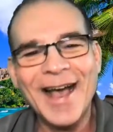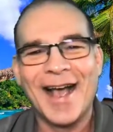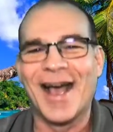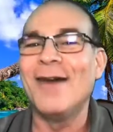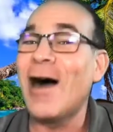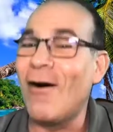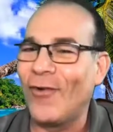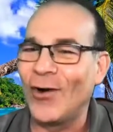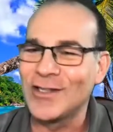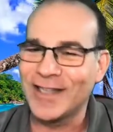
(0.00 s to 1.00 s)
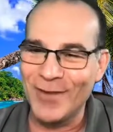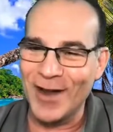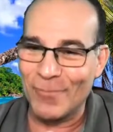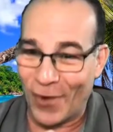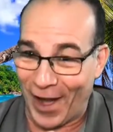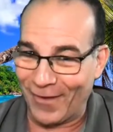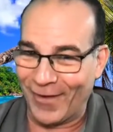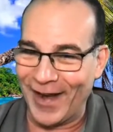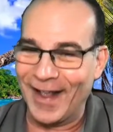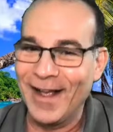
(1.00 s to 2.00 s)
Come on, folks, give me a break,
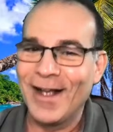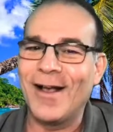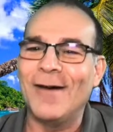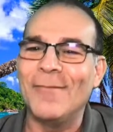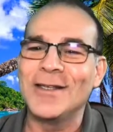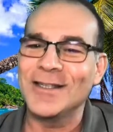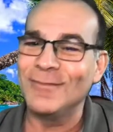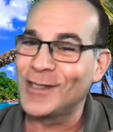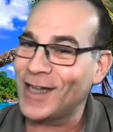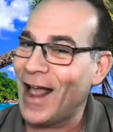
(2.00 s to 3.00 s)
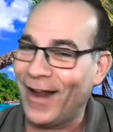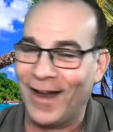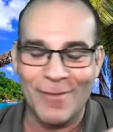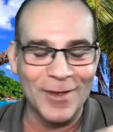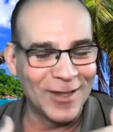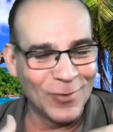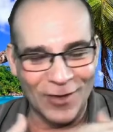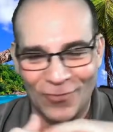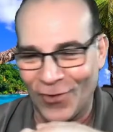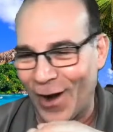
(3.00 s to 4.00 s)
right? Cut me some slack here. I've been doing this
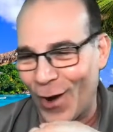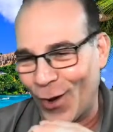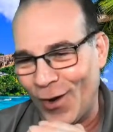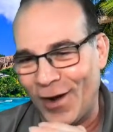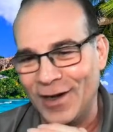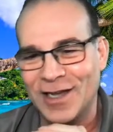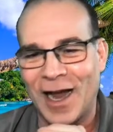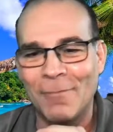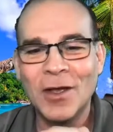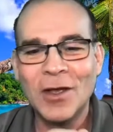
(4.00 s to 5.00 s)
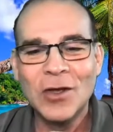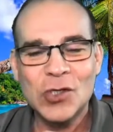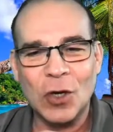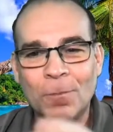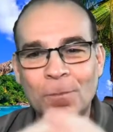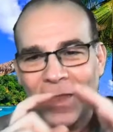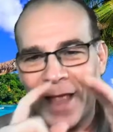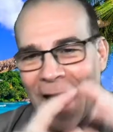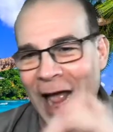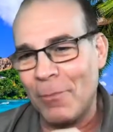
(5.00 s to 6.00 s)
for a long time. So the
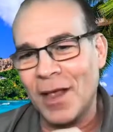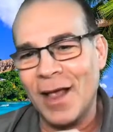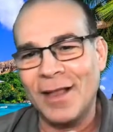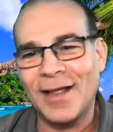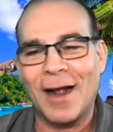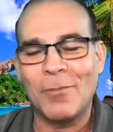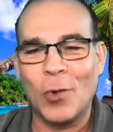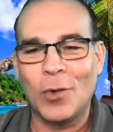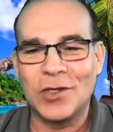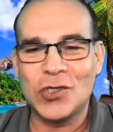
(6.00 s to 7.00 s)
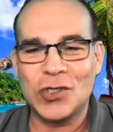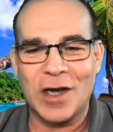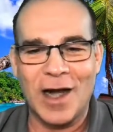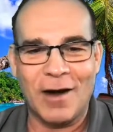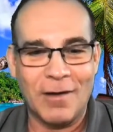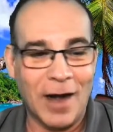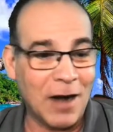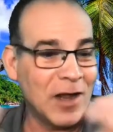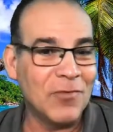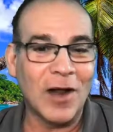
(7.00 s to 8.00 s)
app, again, that I'm going to share,
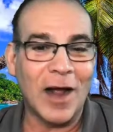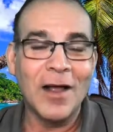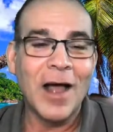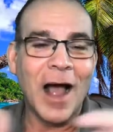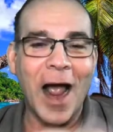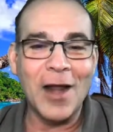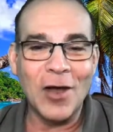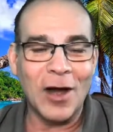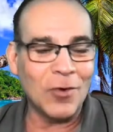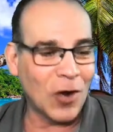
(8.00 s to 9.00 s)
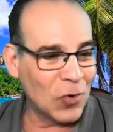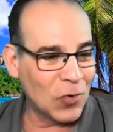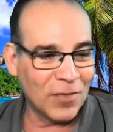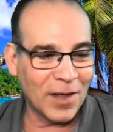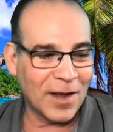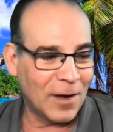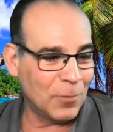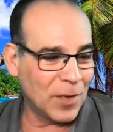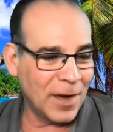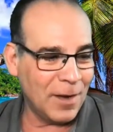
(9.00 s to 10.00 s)
I know the owner of the
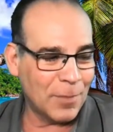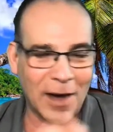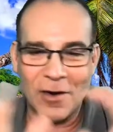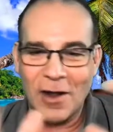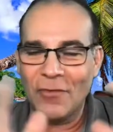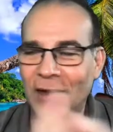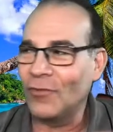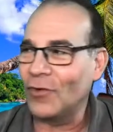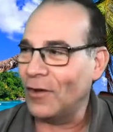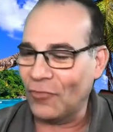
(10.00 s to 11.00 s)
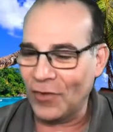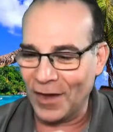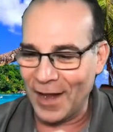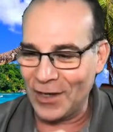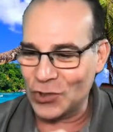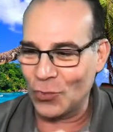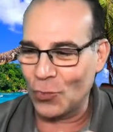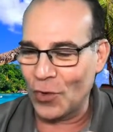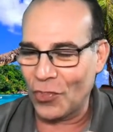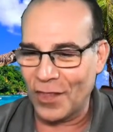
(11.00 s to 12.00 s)
company, but I don't have any real affiliation
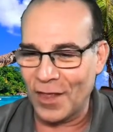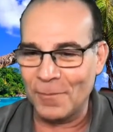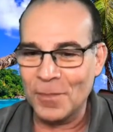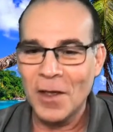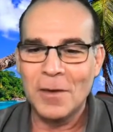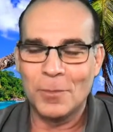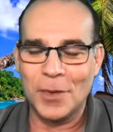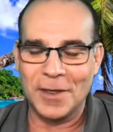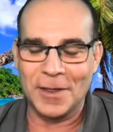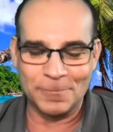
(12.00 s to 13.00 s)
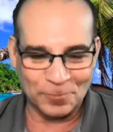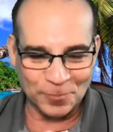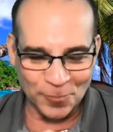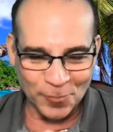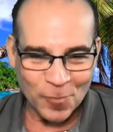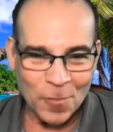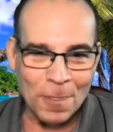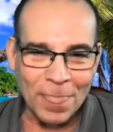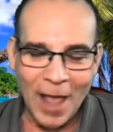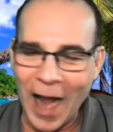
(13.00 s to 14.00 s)
with them. But
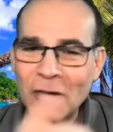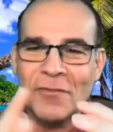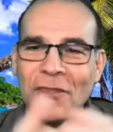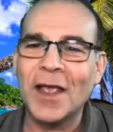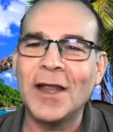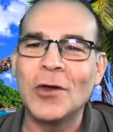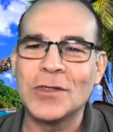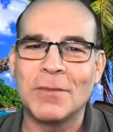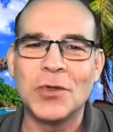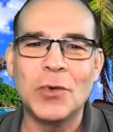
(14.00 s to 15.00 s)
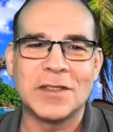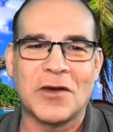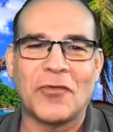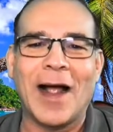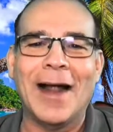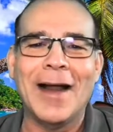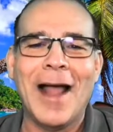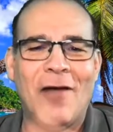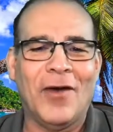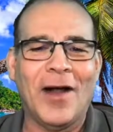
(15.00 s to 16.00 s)
I don't even think he knows I'm doing this. I forgot
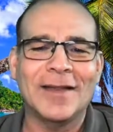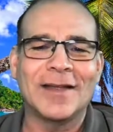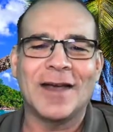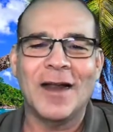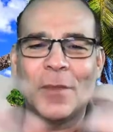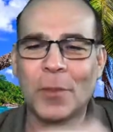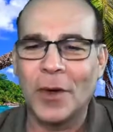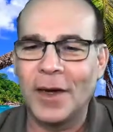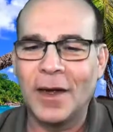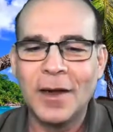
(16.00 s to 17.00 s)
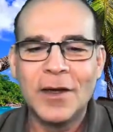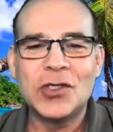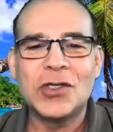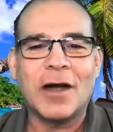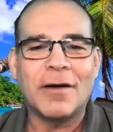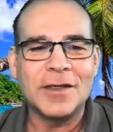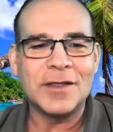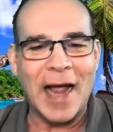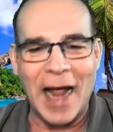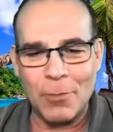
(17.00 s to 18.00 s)
to tell him I'm going to share his
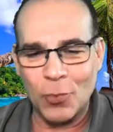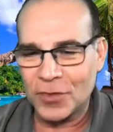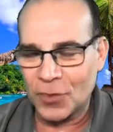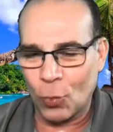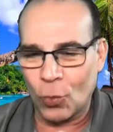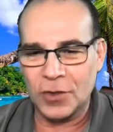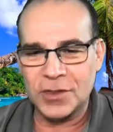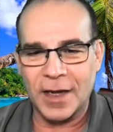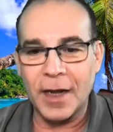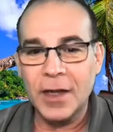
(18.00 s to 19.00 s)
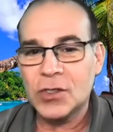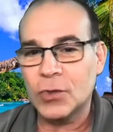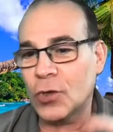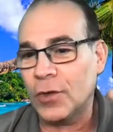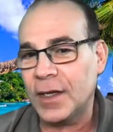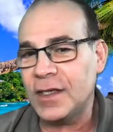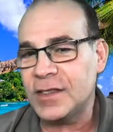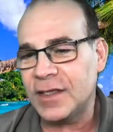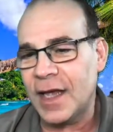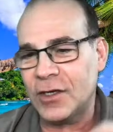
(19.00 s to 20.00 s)
app with the world today. So it's called
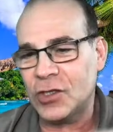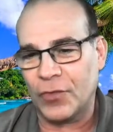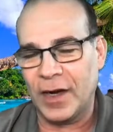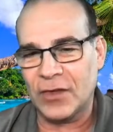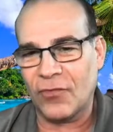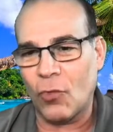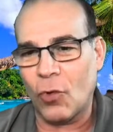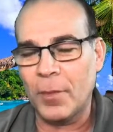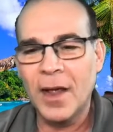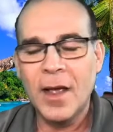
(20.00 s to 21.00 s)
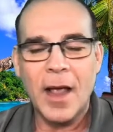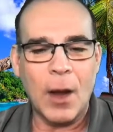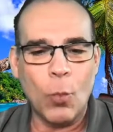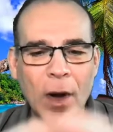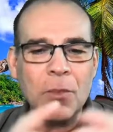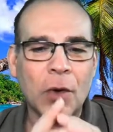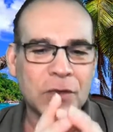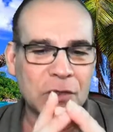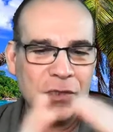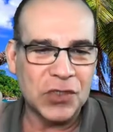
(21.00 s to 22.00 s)
Easy Data Transform. And what I'm going
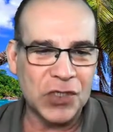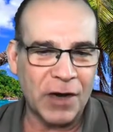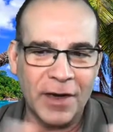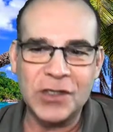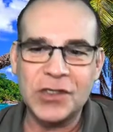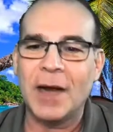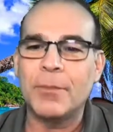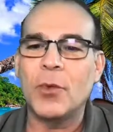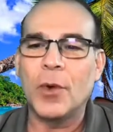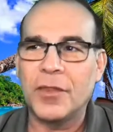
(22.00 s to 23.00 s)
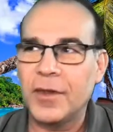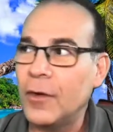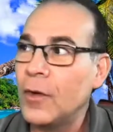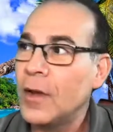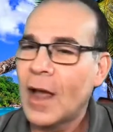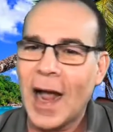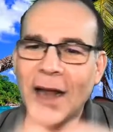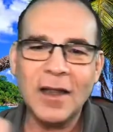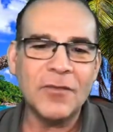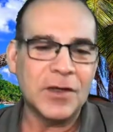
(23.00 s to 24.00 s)
to do is share an example with you. I
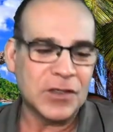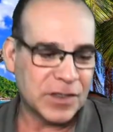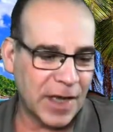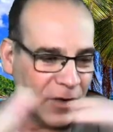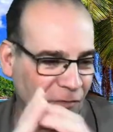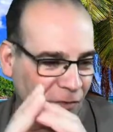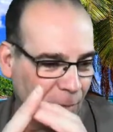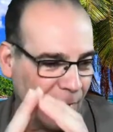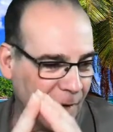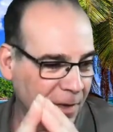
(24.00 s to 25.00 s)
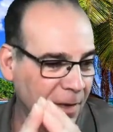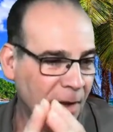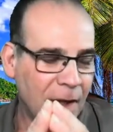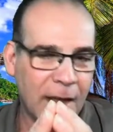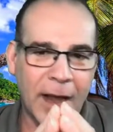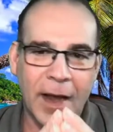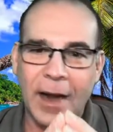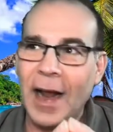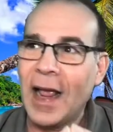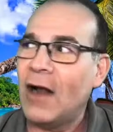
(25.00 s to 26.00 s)
live in the state of Vermont, and
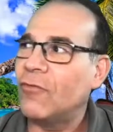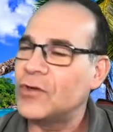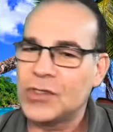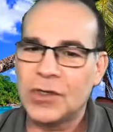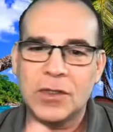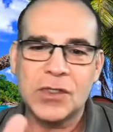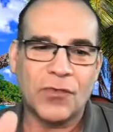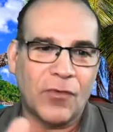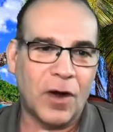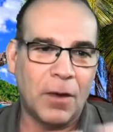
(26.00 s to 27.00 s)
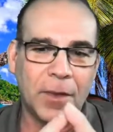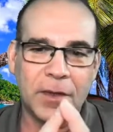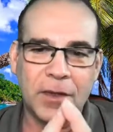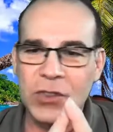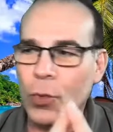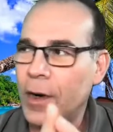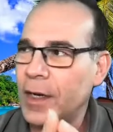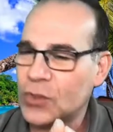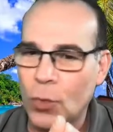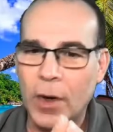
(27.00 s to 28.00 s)
I have results from the
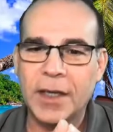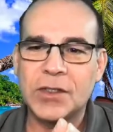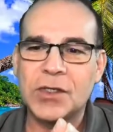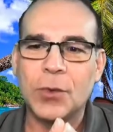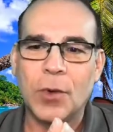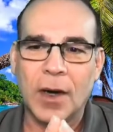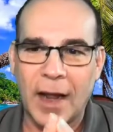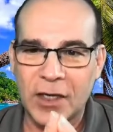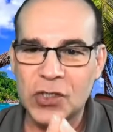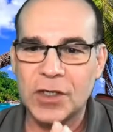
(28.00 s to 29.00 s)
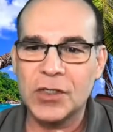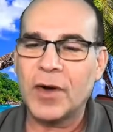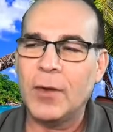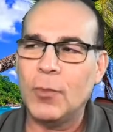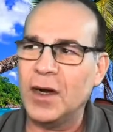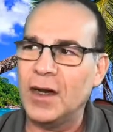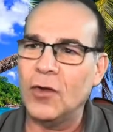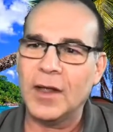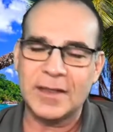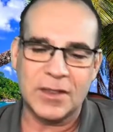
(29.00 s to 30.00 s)
2022 elections, right? And we're going to
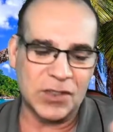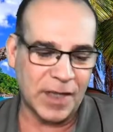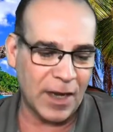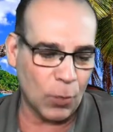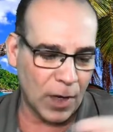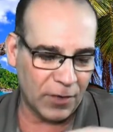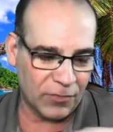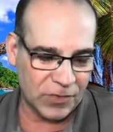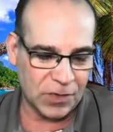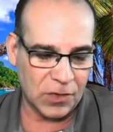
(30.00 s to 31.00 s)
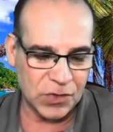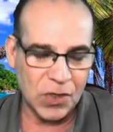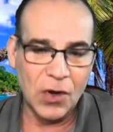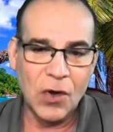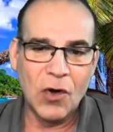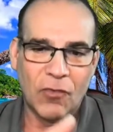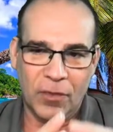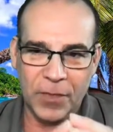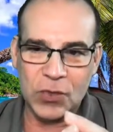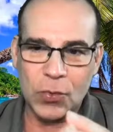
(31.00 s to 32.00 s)
look at the statewide results
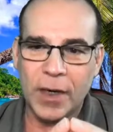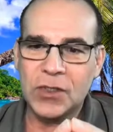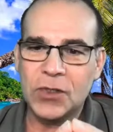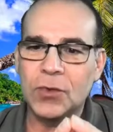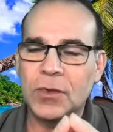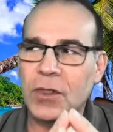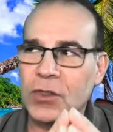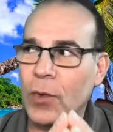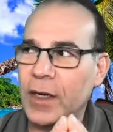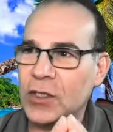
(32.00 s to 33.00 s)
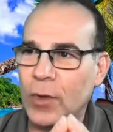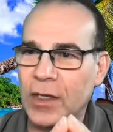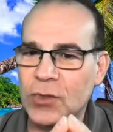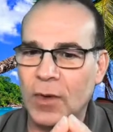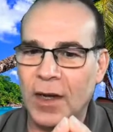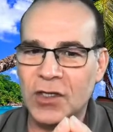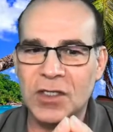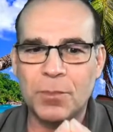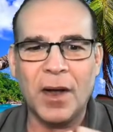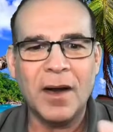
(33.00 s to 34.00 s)
from the 2022
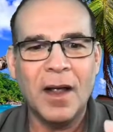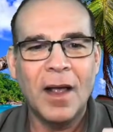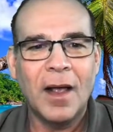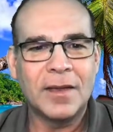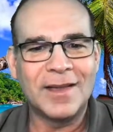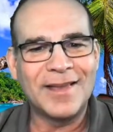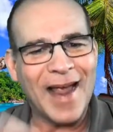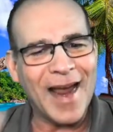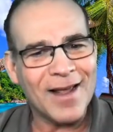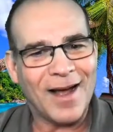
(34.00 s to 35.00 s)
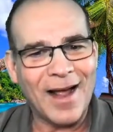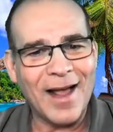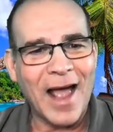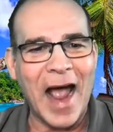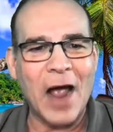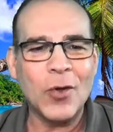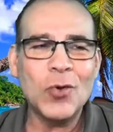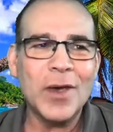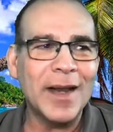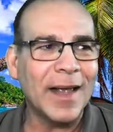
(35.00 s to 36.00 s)
elections. But the data, how you
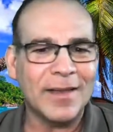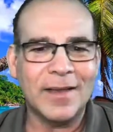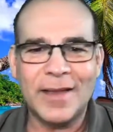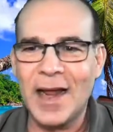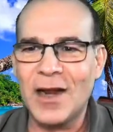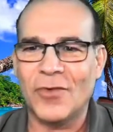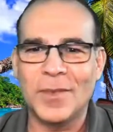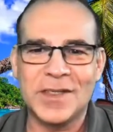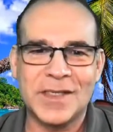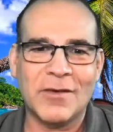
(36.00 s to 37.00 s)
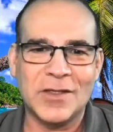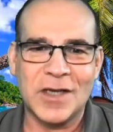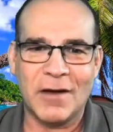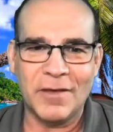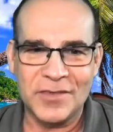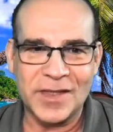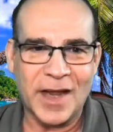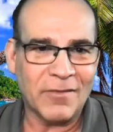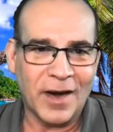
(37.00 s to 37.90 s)
can get the data from the Secretary of State,